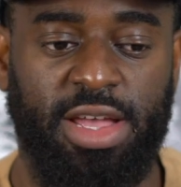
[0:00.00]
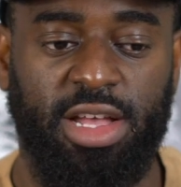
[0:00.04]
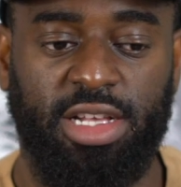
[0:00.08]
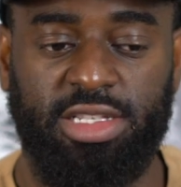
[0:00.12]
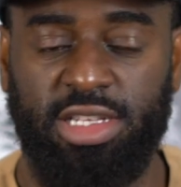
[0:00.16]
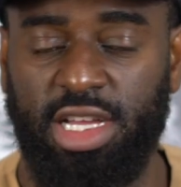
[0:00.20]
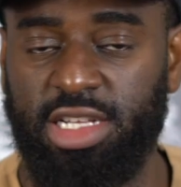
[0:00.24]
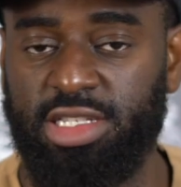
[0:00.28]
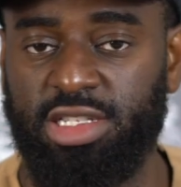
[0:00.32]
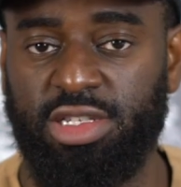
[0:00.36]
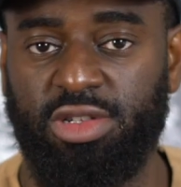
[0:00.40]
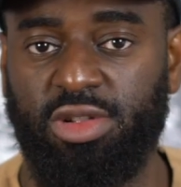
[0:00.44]

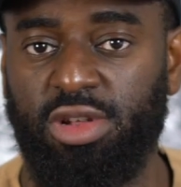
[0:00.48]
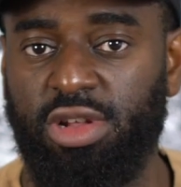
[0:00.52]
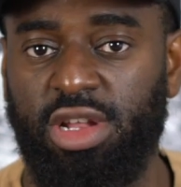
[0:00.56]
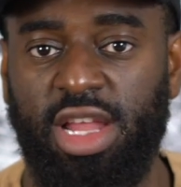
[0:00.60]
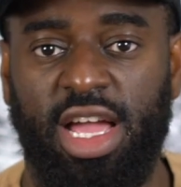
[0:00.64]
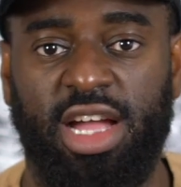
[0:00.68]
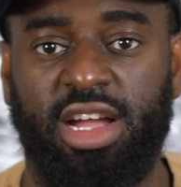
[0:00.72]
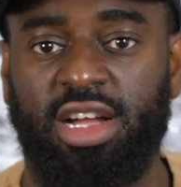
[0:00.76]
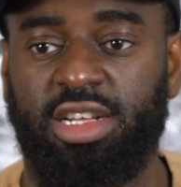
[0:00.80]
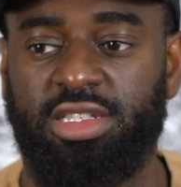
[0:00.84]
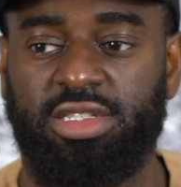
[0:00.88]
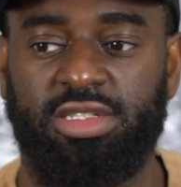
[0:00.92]
So it just looked
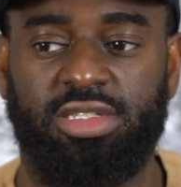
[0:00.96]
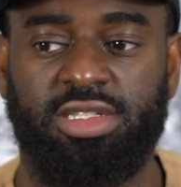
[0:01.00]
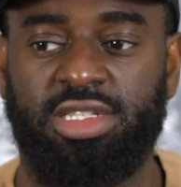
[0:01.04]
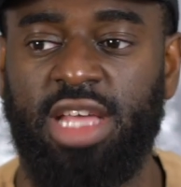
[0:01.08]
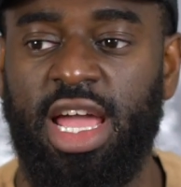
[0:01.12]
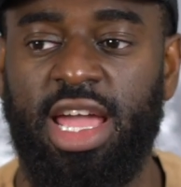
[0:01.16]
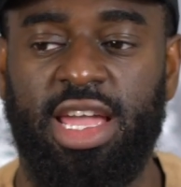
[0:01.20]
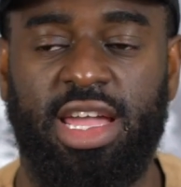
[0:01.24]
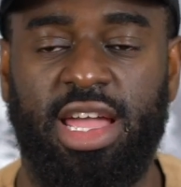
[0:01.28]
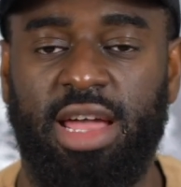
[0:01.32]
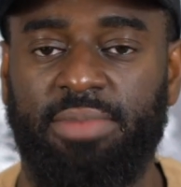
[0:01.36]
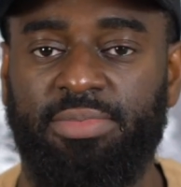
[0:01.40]
like I'd
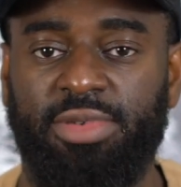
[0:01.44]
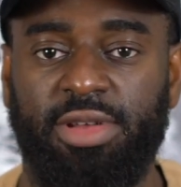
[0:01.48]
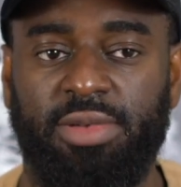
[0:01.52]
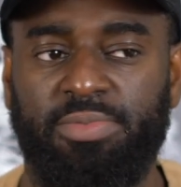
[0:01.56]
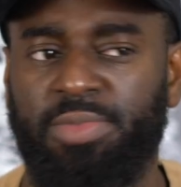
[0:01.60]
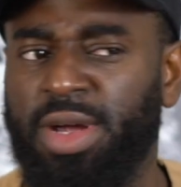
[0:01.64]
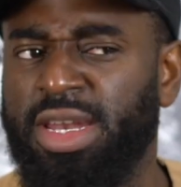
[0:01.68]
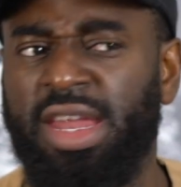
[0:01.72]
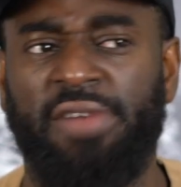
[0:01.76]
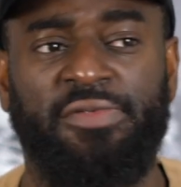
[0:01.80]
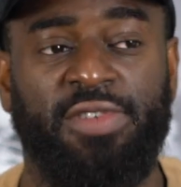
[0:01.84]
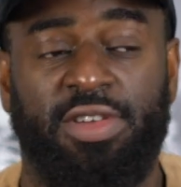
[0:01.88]
something happened.
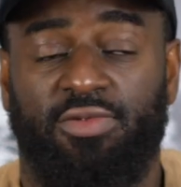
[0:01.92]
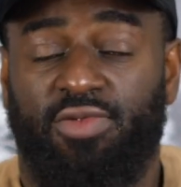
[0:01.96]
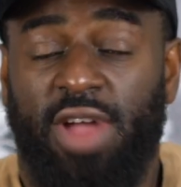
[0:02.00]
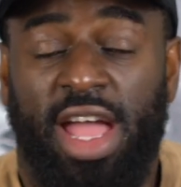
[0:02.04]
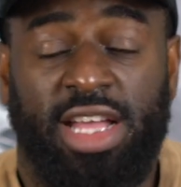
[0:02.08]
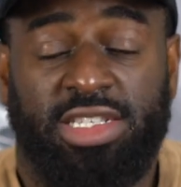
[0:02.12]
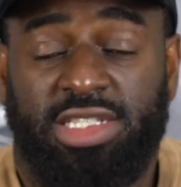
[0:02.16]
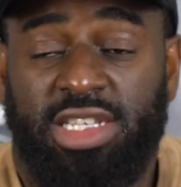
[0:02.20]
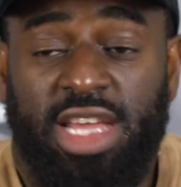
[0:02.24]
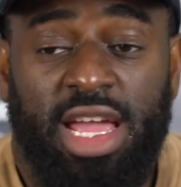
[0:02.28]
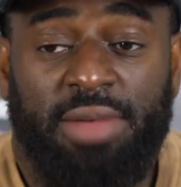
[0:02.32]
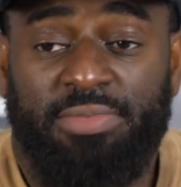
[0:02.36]
But nothing
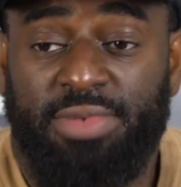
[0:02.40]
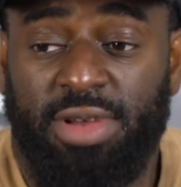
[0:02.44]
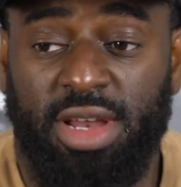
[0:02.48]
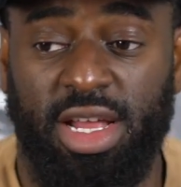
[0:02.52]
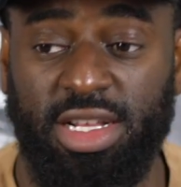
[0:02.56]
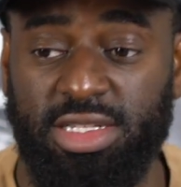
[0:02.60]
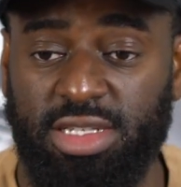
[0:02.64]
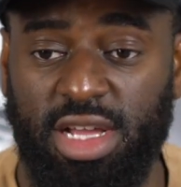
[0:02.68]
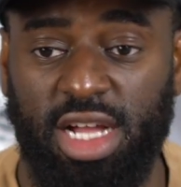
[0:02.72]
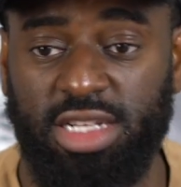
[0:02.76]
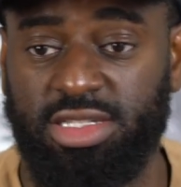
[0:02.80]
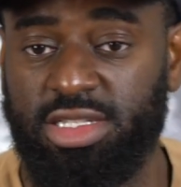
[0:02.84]
actually happened.
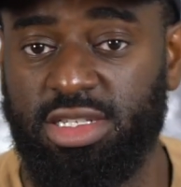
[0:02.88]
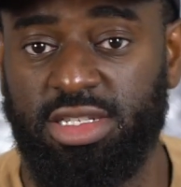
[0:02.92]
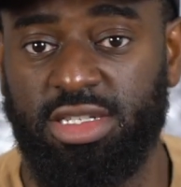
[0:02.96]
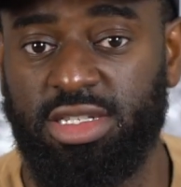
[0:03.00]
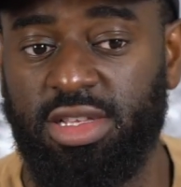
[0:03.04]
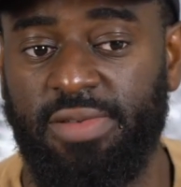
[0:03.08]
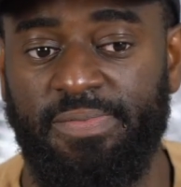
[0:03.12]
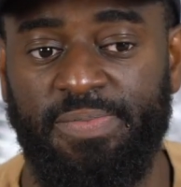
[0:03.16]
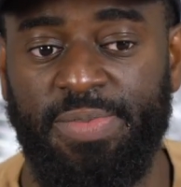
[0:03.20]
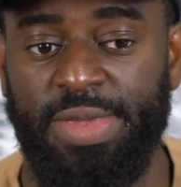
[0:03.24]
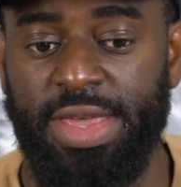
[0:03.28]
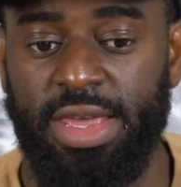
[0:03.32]
I, I
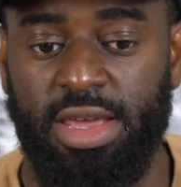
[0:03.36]
just